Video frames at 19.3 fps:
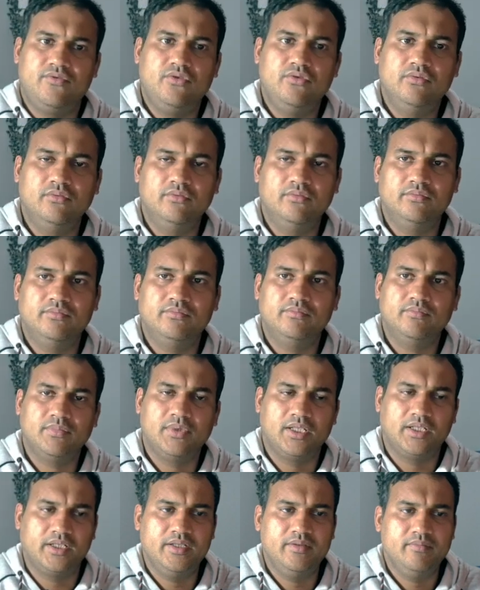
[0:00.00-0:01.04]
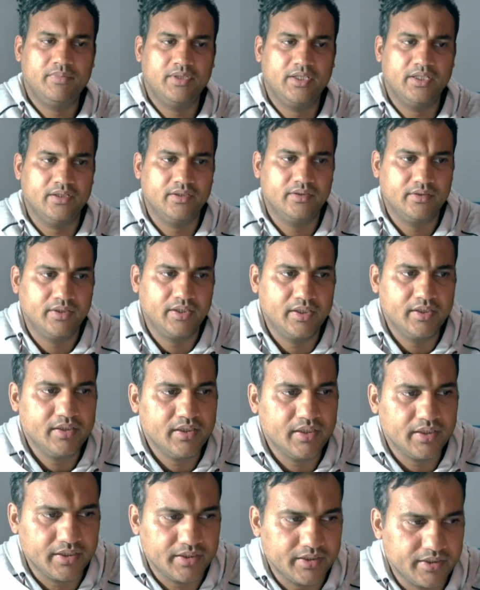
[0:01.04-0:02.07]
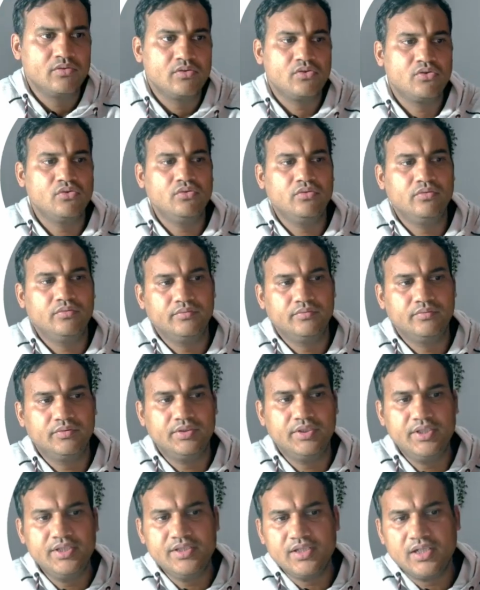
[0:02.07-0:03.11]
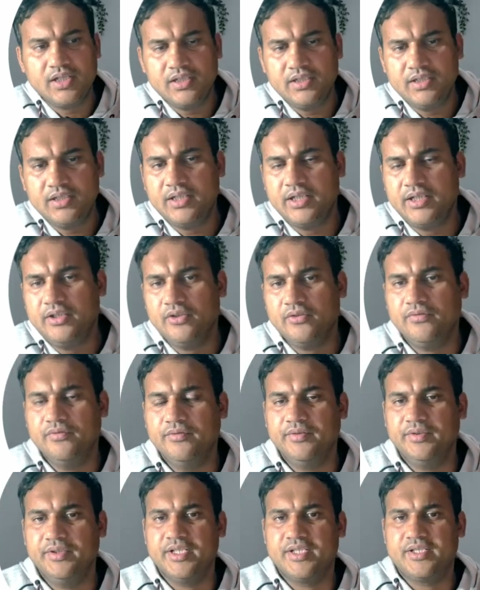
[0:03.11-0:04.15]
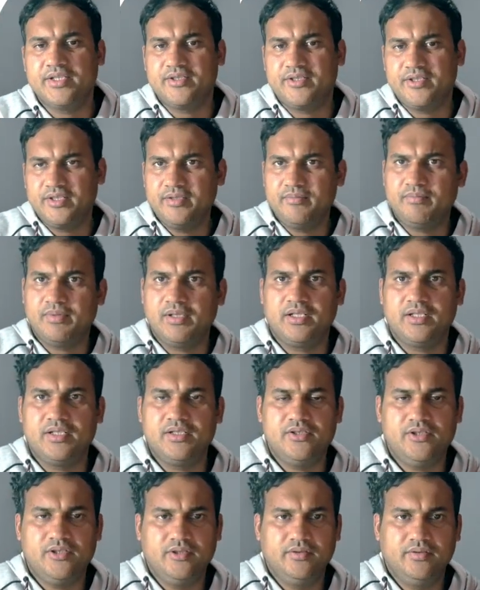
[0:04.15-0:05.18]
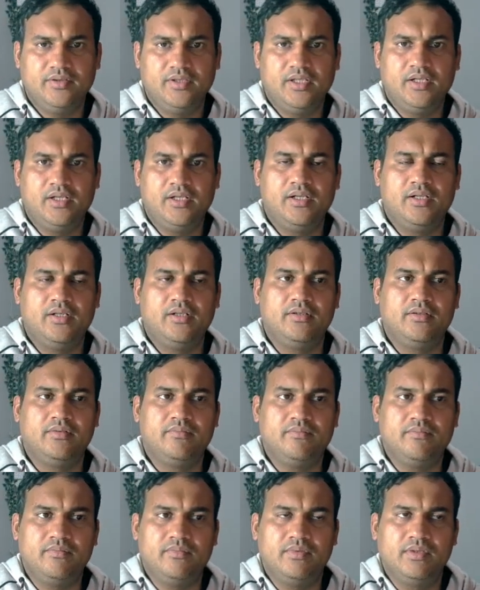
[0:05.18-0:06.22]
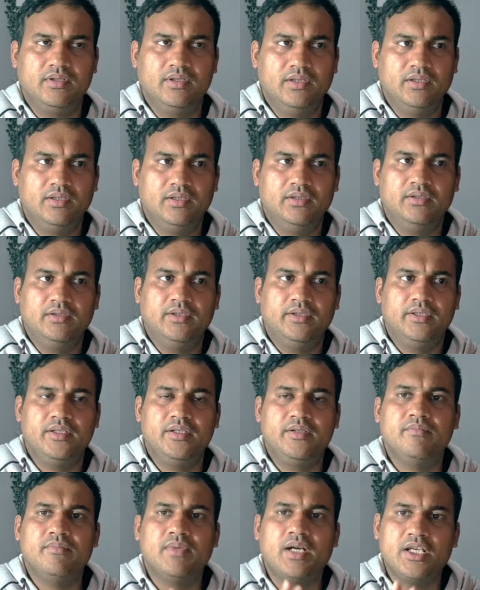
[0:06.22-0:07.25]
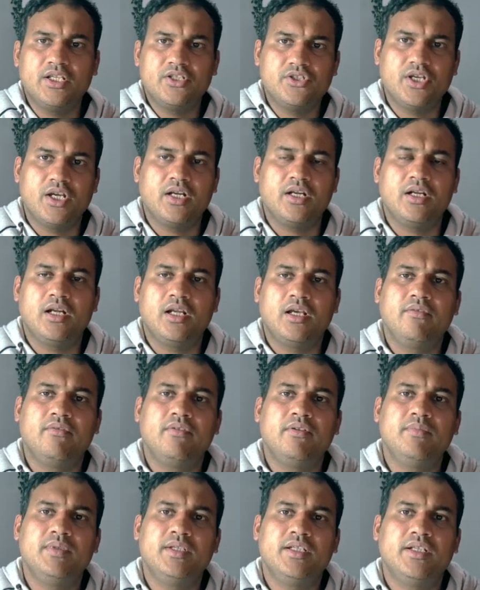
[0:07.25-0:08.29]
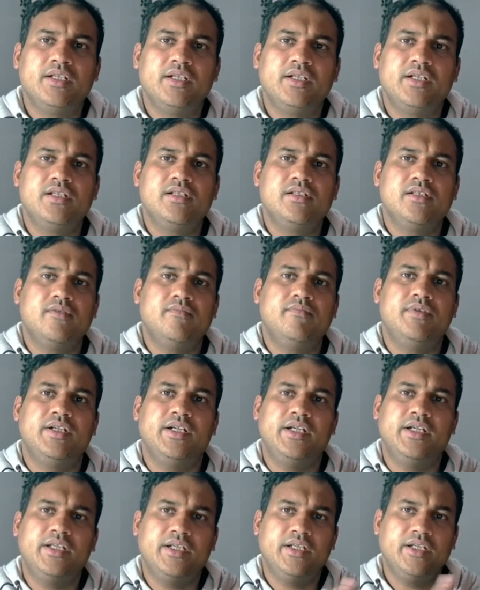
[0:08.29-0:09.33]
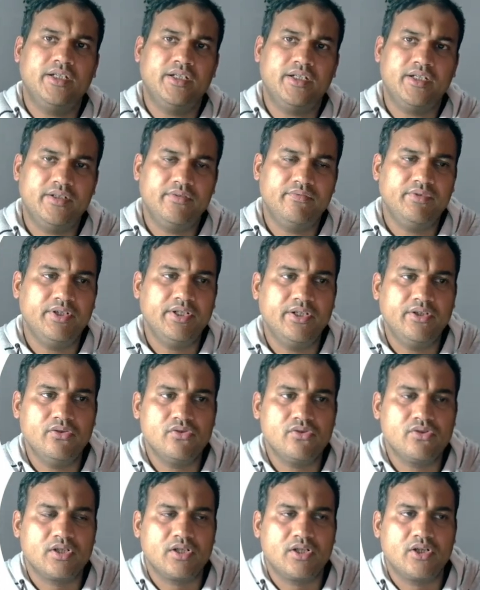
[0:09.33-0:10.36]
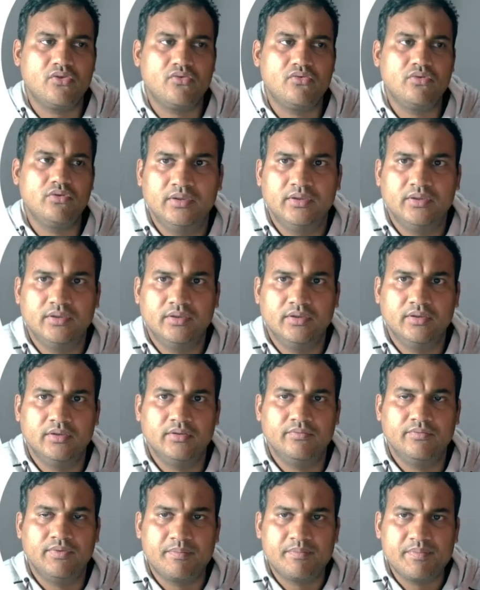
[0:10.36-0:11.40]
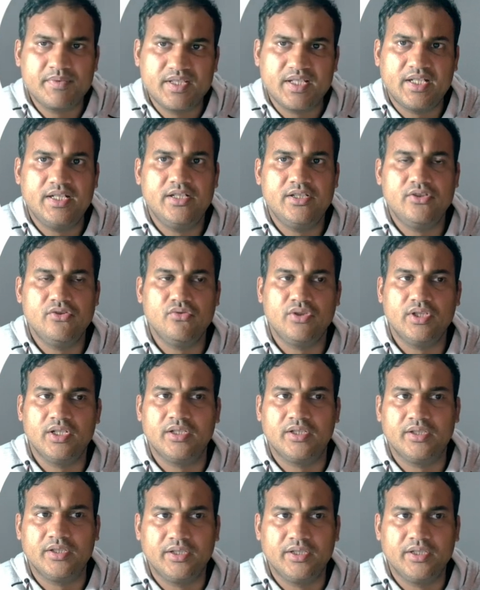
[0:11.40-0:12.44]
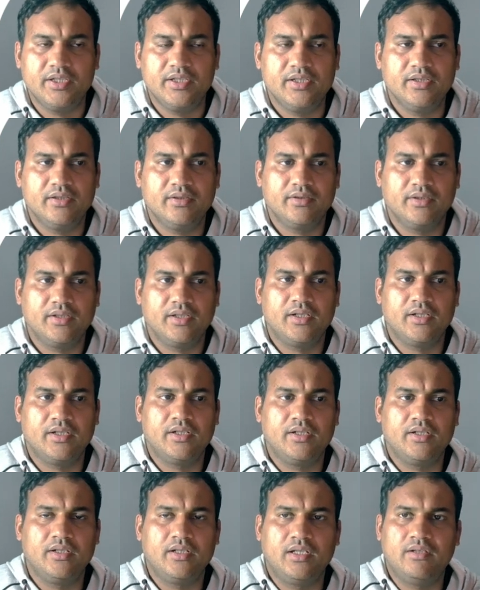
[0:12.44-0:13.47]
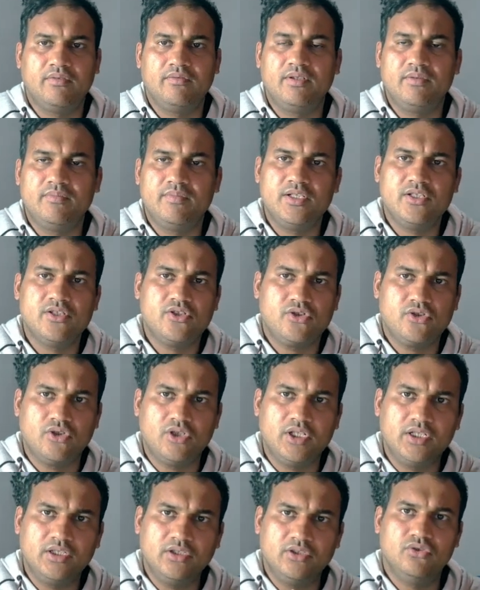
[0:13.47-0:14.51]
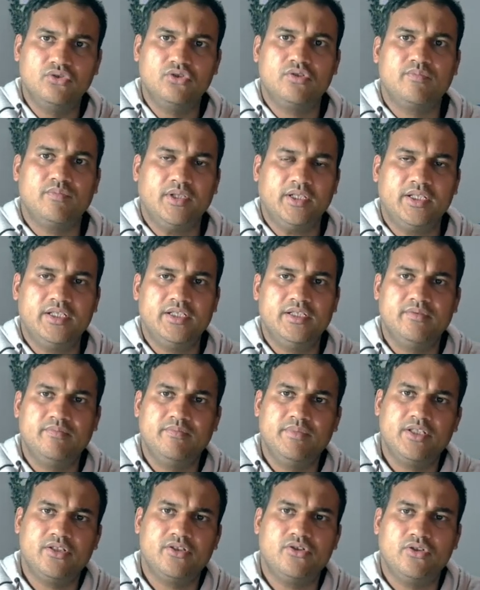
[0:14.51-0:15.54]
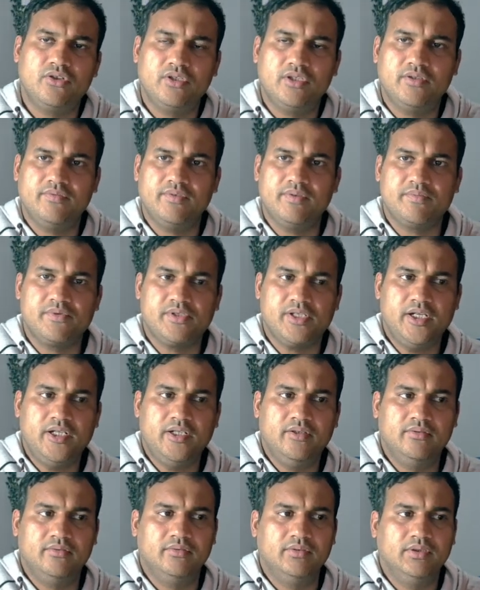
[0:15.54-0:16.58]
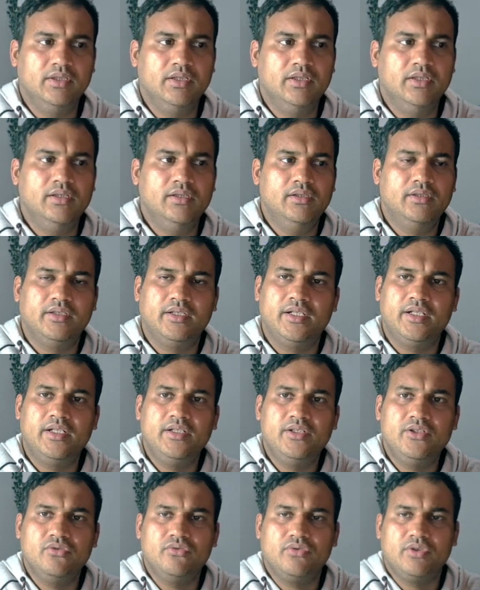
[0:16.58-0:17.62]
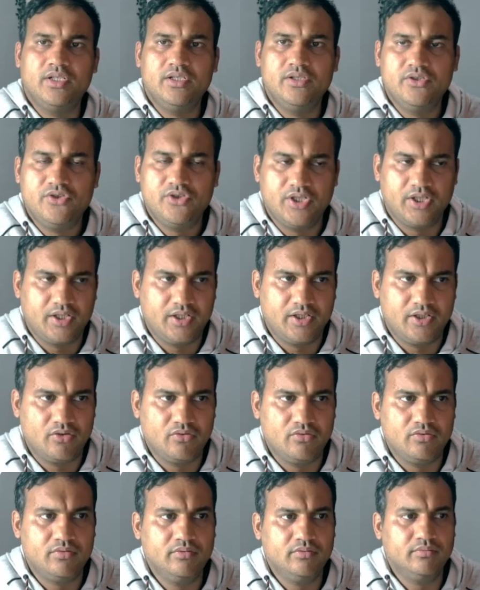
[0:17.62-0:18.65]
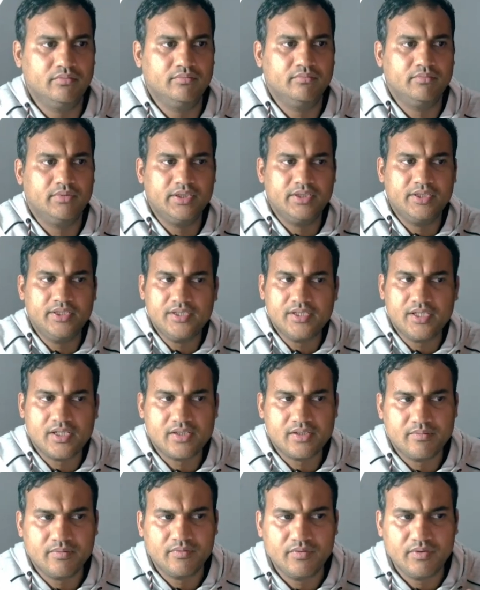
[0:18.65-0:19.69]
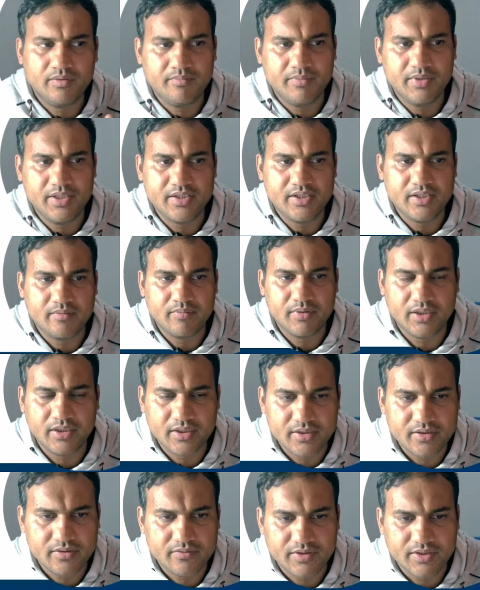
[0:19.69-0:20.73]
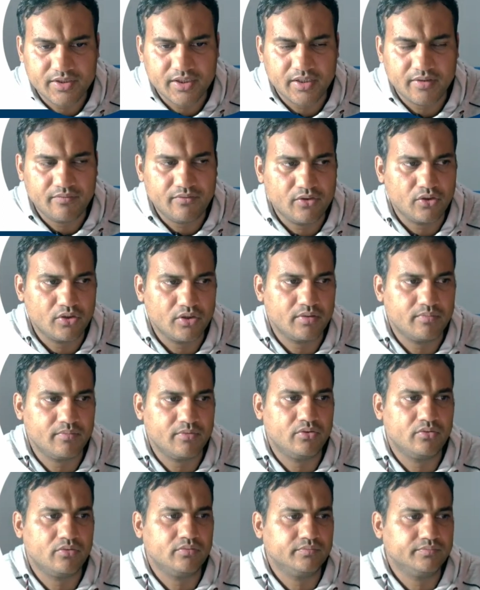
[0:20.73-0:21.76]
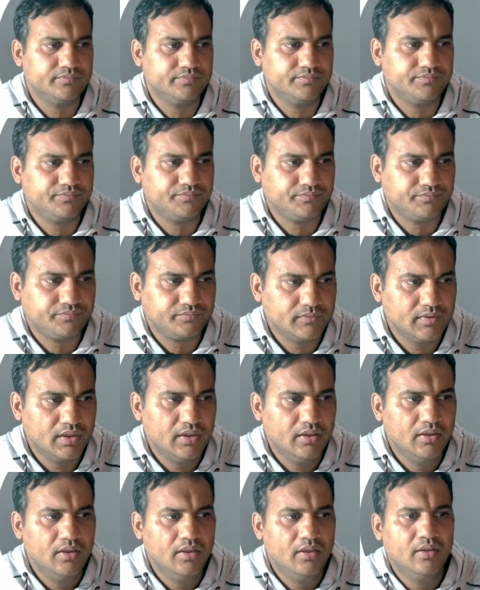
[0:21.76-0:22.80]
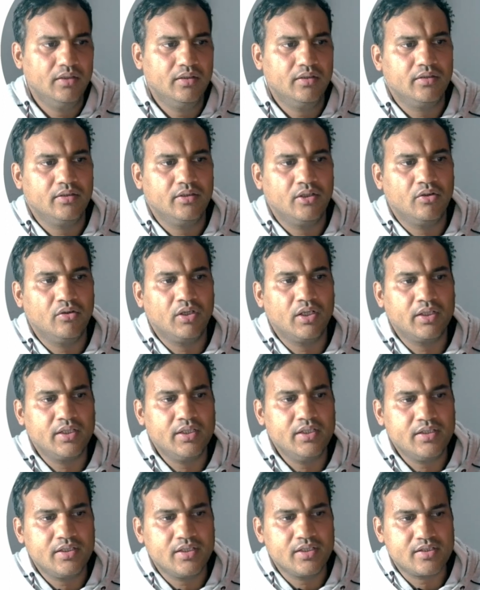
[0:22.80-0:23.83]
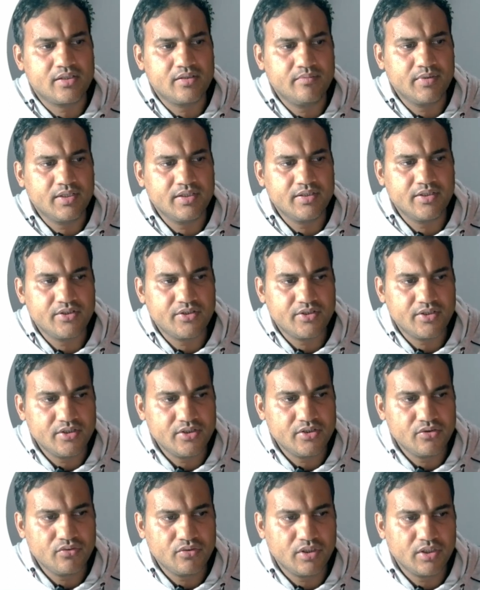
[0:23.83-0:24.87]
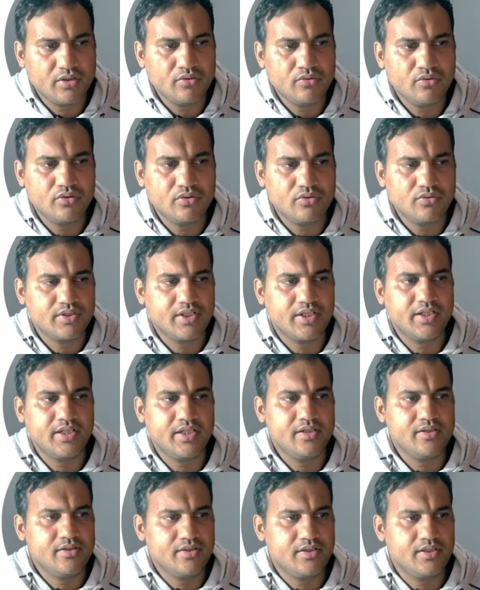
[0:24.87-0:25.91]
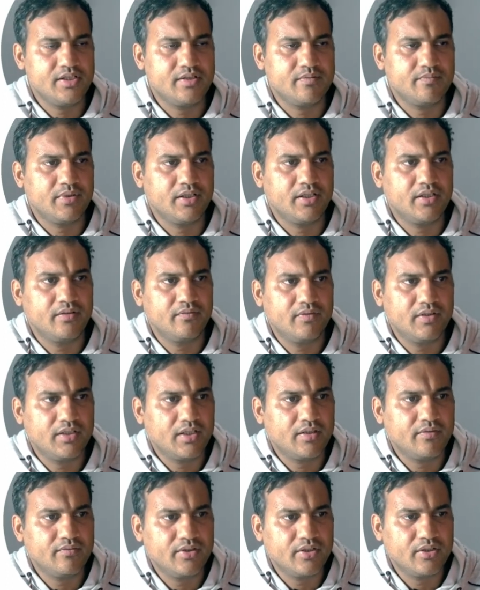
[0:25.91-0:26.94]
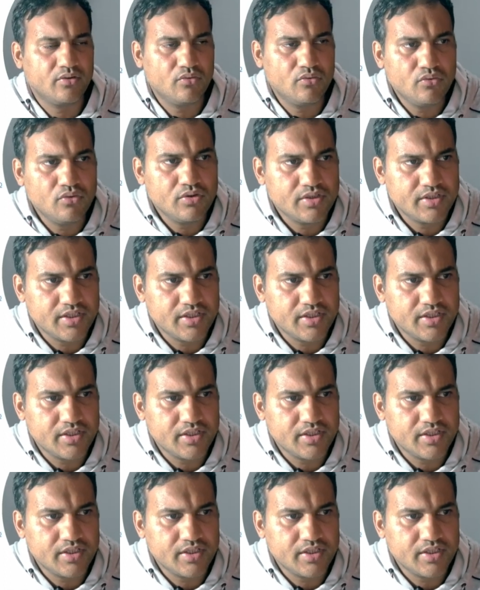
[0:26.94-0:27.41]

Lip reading: to plug and play and connect it. So these are the kind of necessary plugins, and in my channel I will be creating some dedicated videos around websites you can create, and I will be installing those plugins based on the website, and you can check it out. But these are some of the basic plugins which I have talked about. Now again, customizations, you can go to settings. Each plugin will have their own